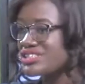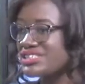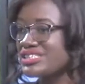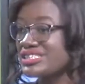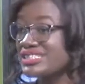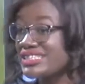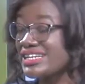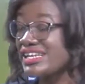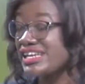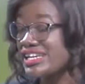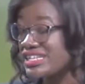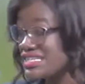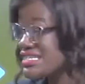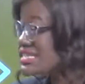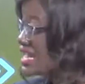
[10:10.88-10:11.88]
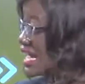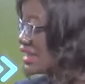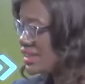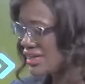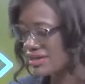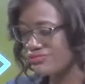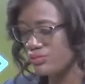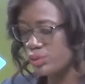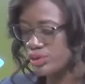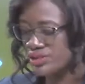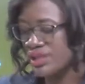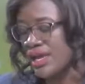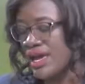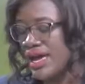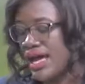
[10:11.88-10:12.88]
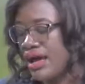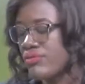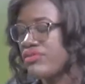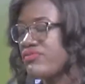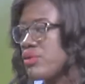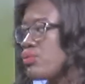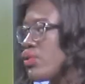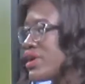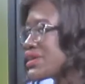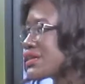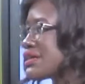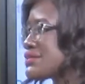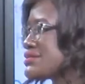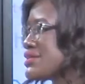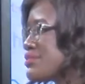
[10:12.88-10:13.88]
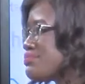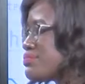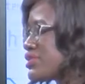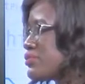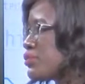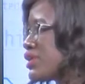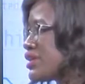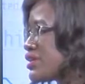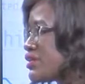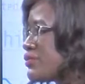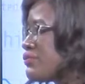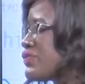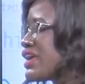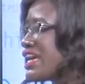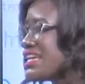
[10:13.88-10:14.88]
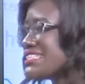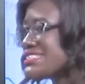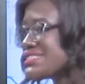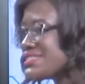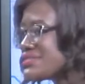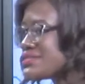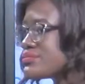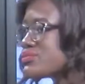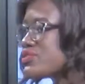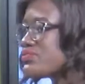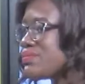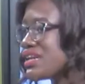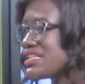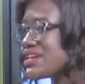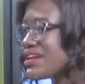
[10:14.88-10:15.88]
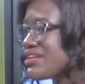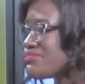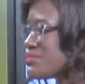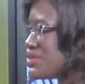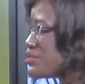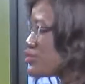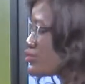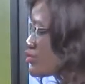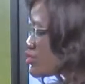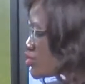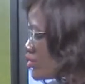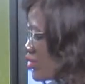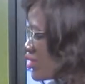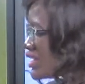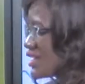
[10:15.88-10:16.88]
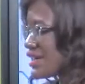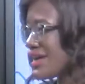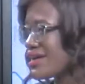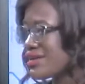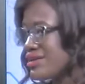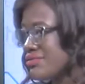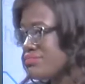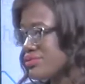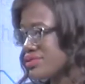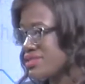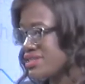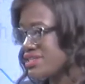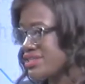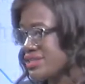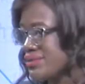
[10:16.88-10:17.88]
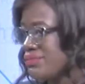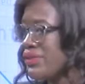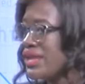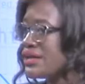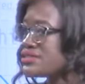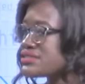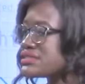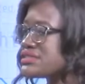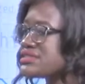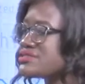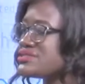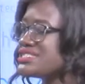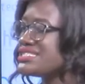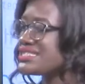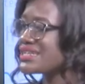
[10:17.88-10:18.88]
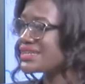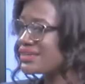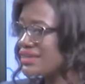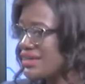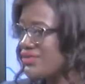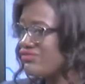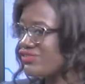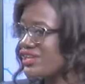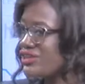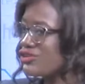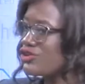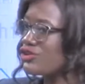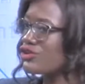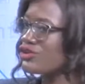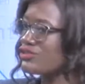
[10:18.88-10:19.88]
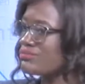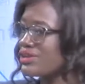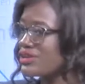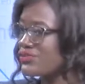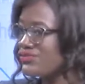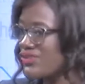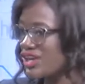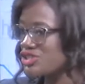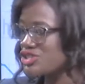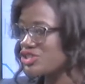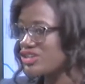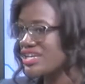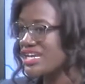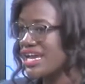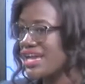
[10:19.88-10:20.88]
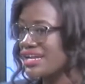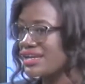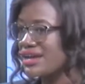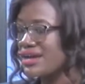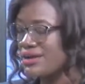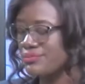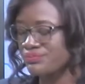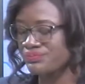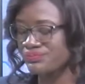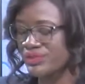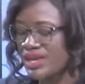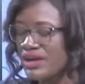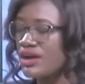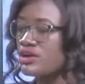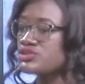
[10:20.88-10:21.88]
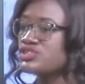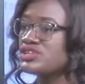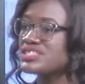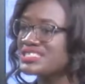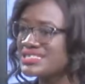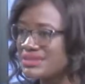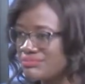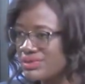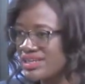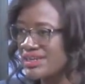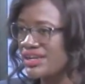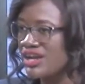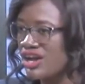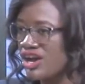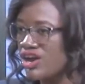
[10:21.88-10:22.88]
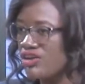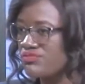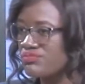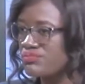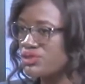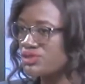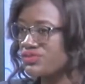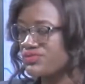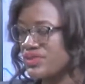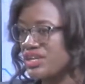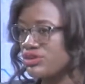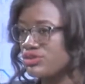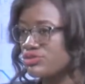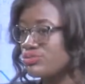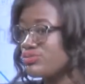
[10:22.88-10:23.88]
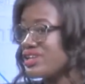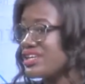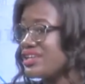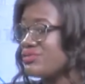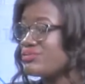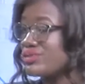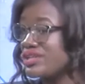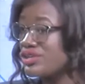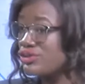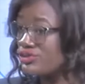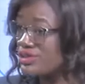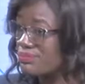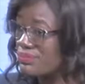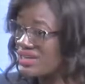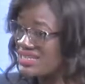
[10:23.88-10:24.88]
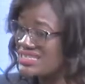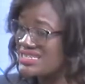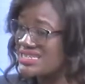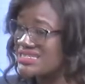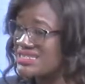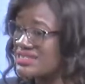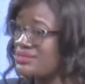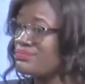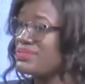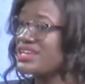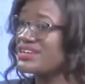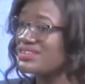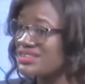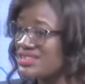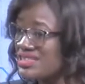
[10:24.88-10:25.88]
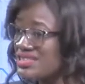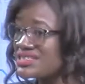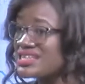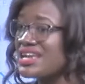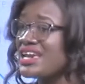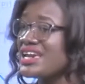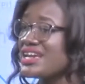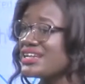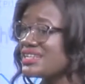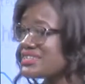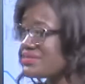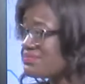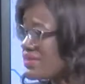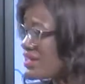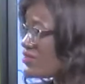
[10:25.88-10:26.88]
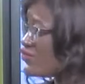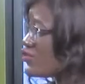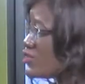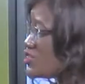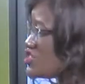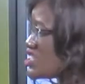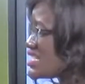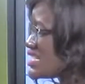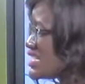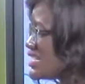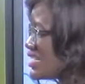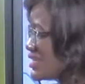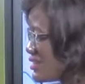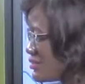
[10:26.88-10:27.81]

it and declared it null and void. However, one can't help but wonder, is this a move by the government to choke car importation so as to inject life in local manufacturing and um, auto assembly of motor vehicle? We, we know the president is big on this in his big four agenda in the